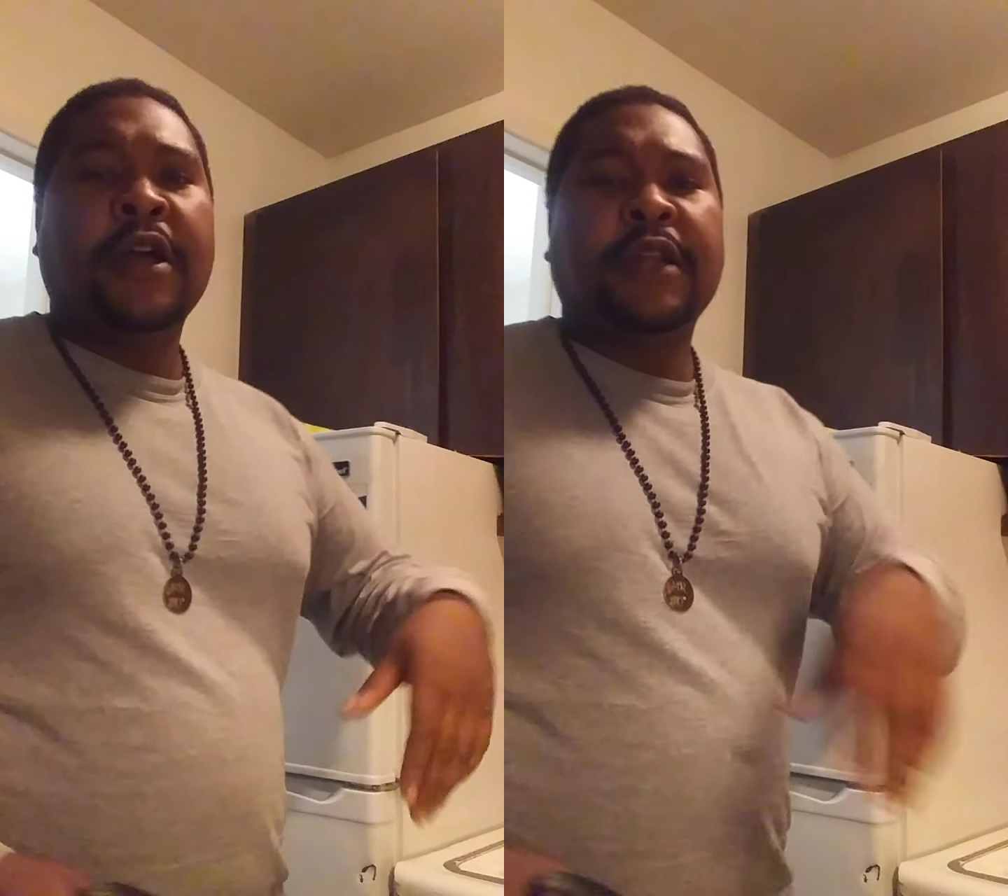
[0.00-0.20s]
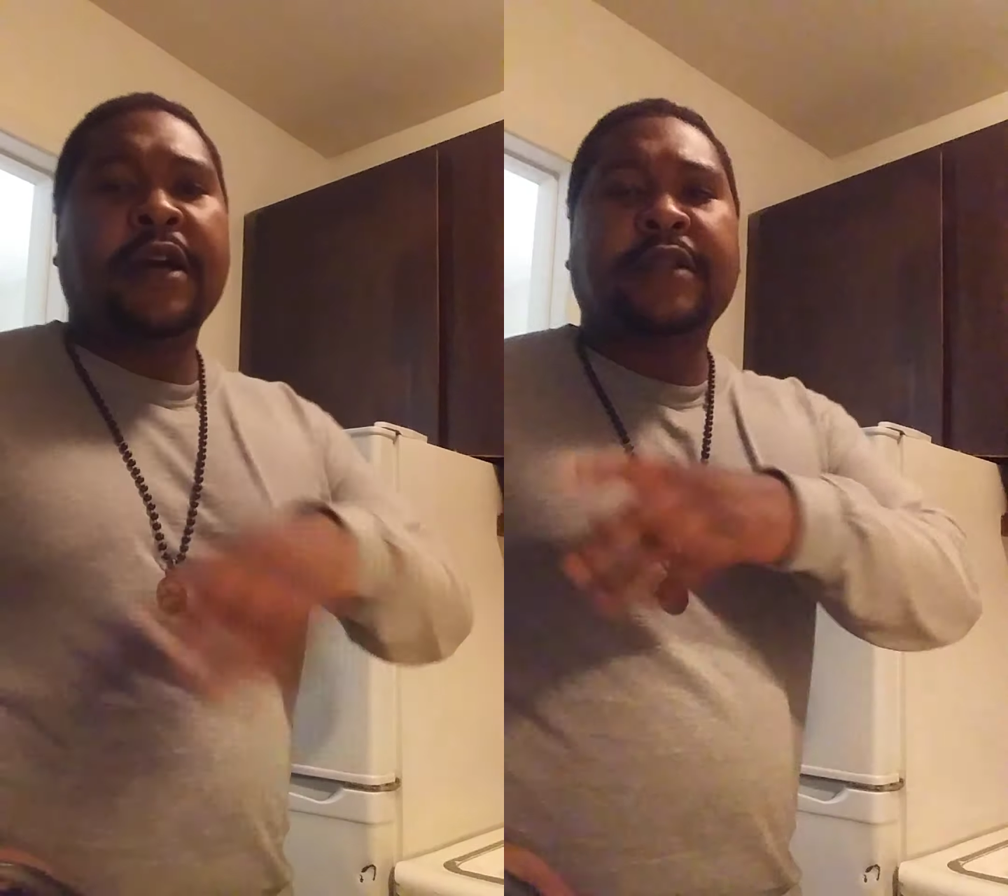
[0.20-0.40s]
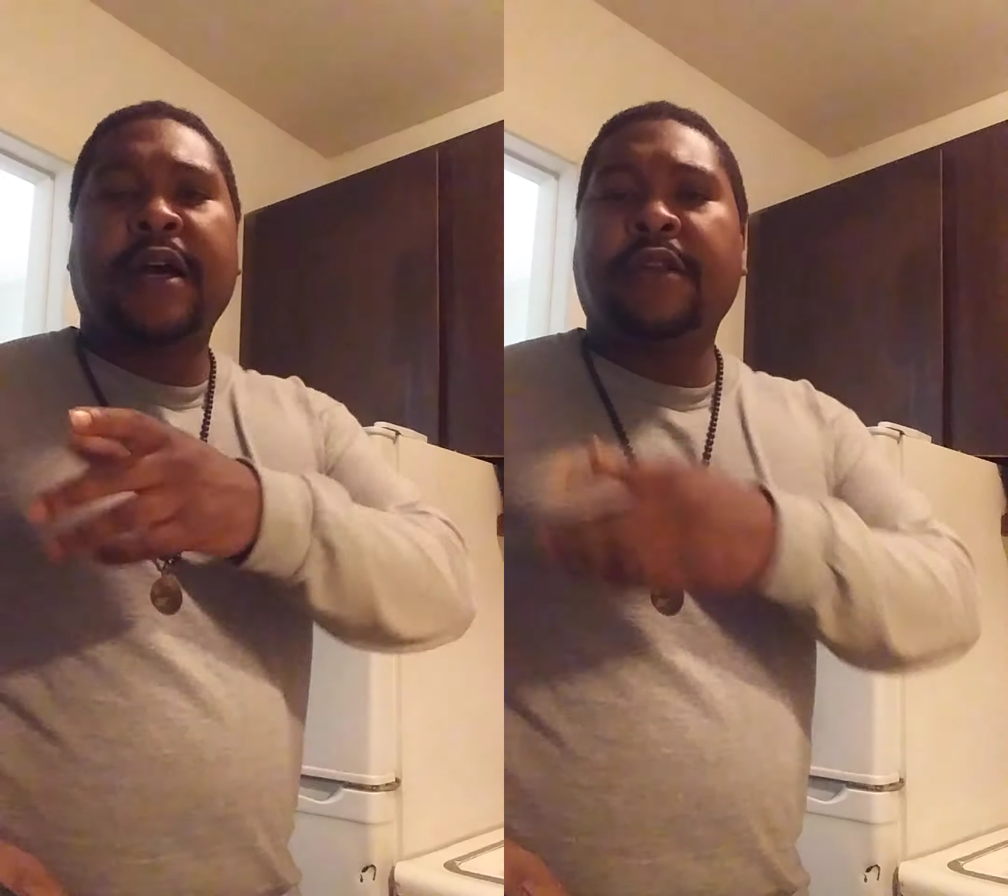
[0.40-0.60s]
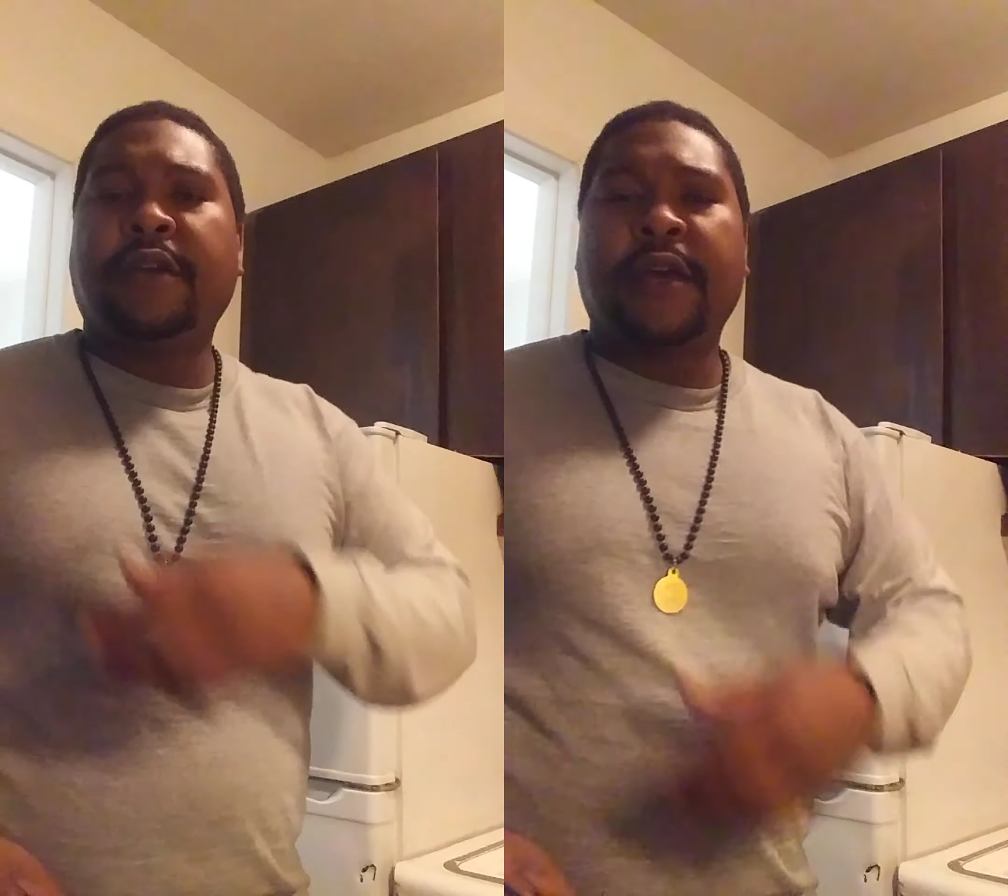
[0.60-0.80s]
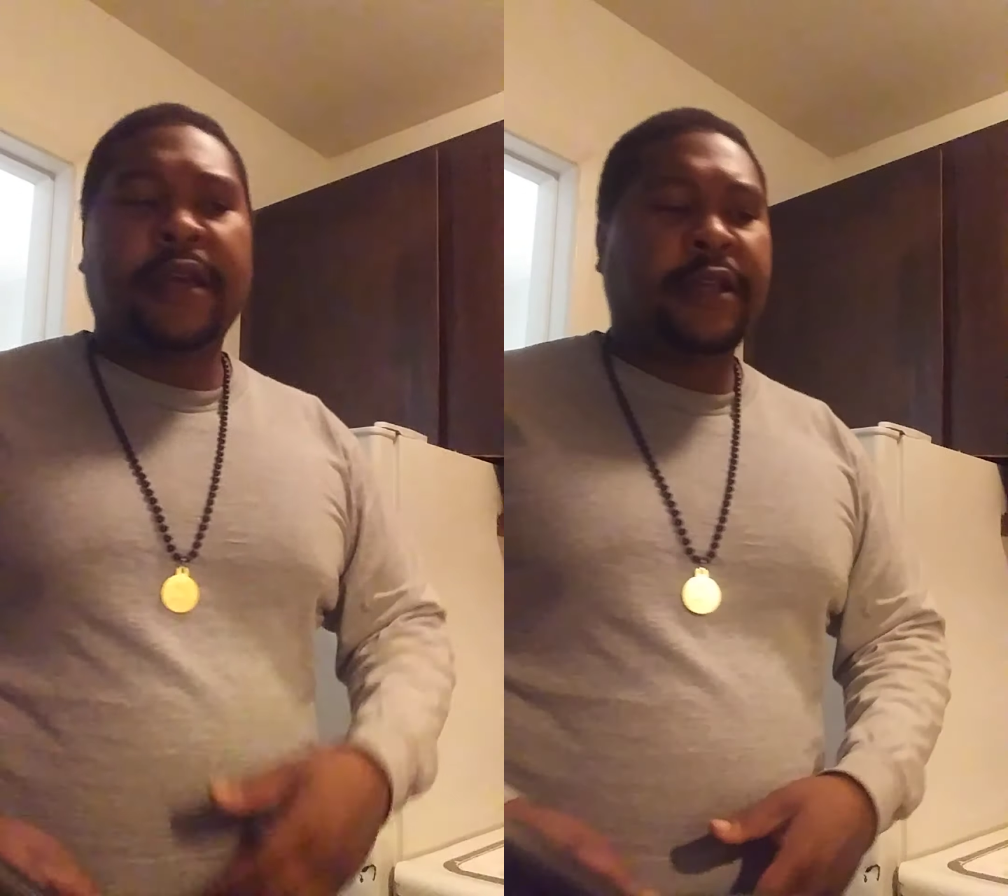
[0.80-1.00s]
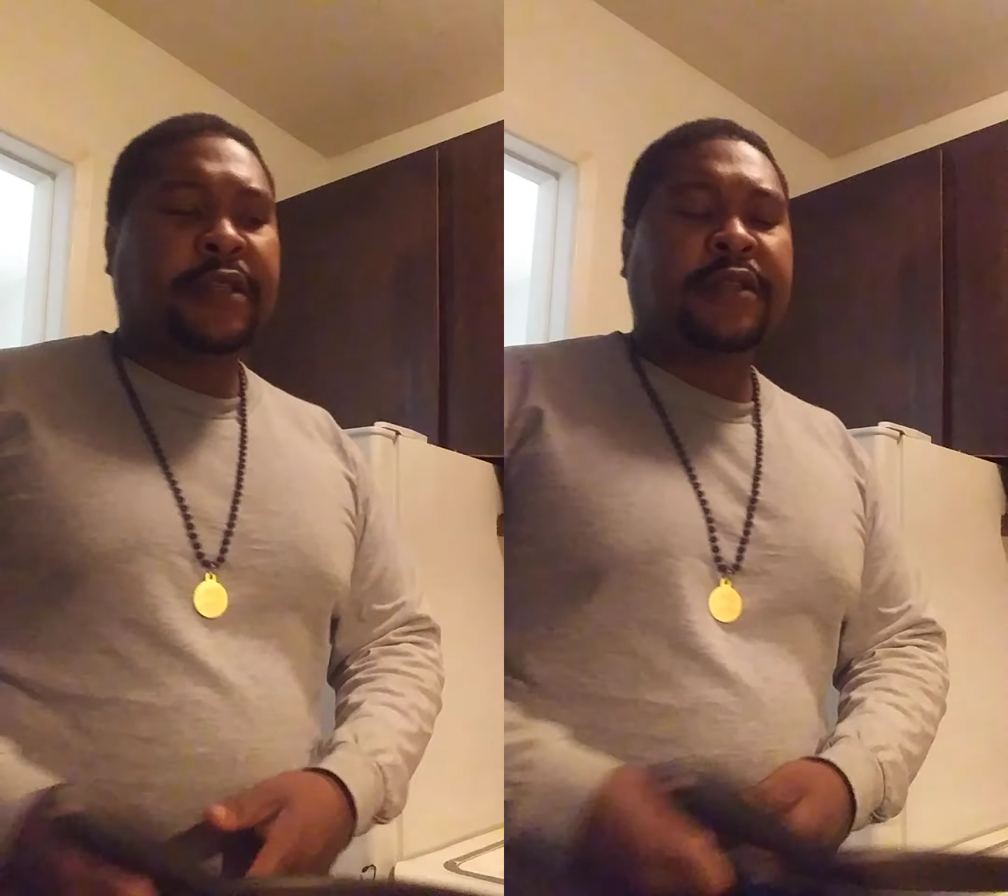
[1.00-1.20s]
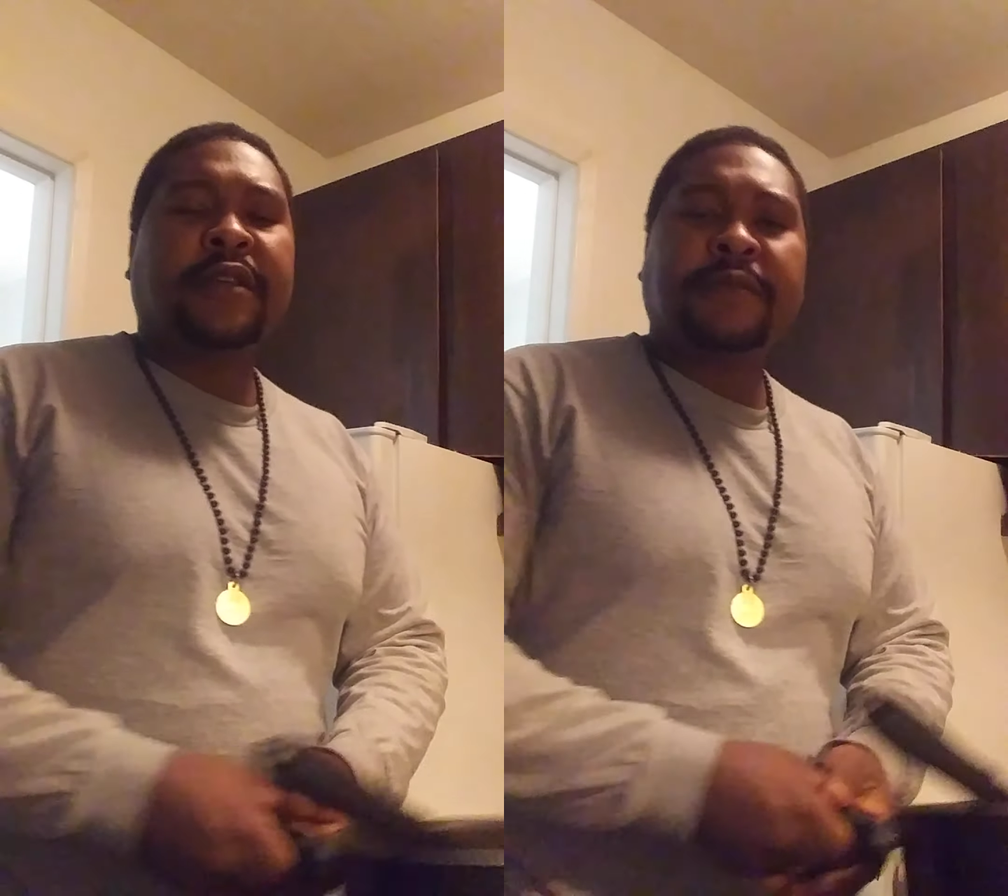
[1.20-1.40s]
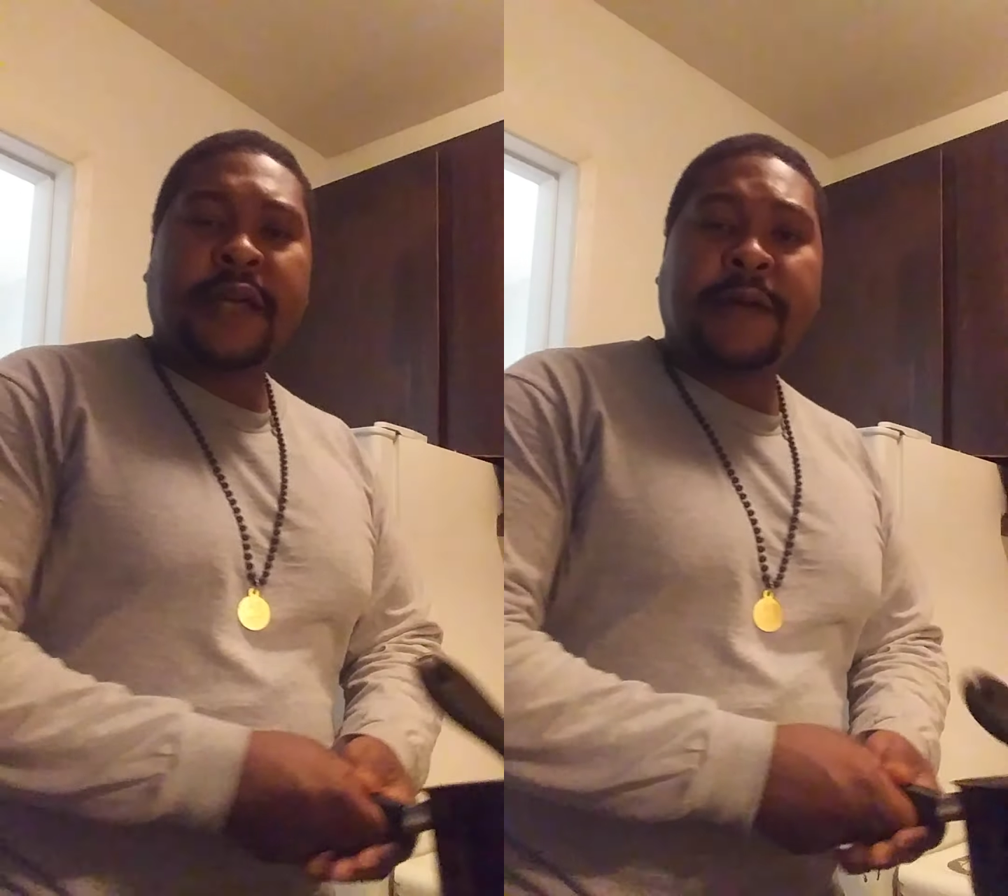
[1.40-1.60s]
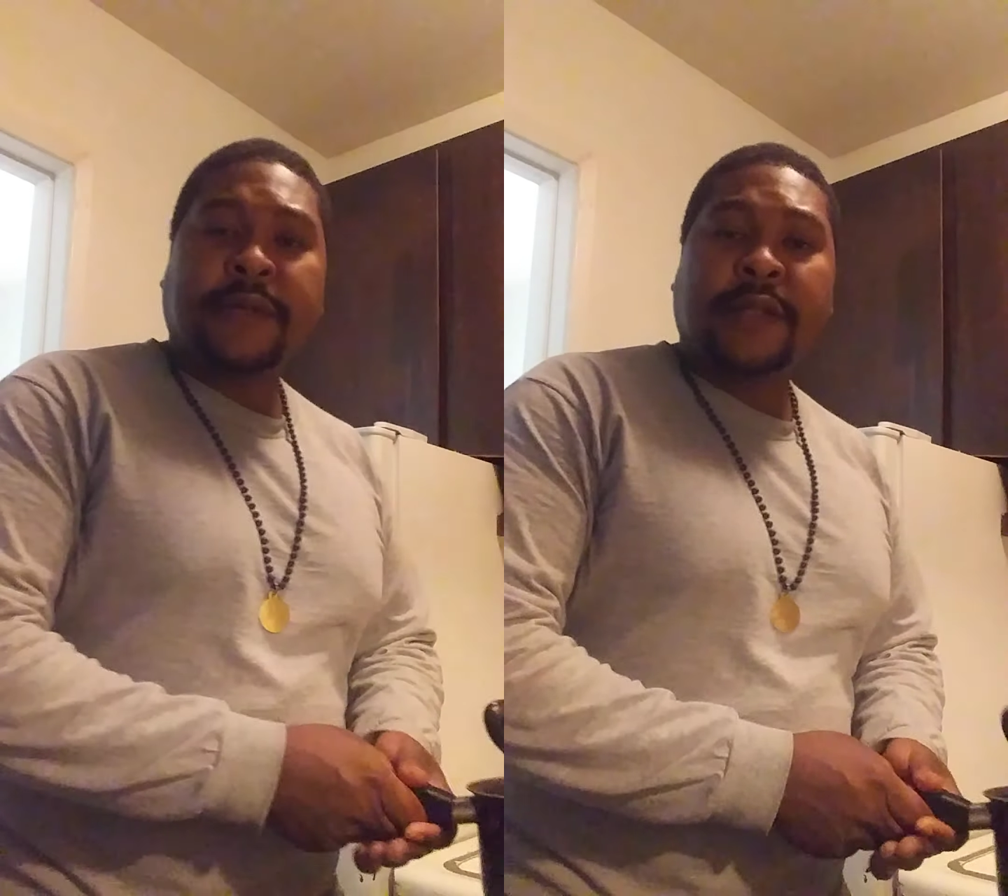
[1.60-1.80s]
That was out of your hands. And sometimes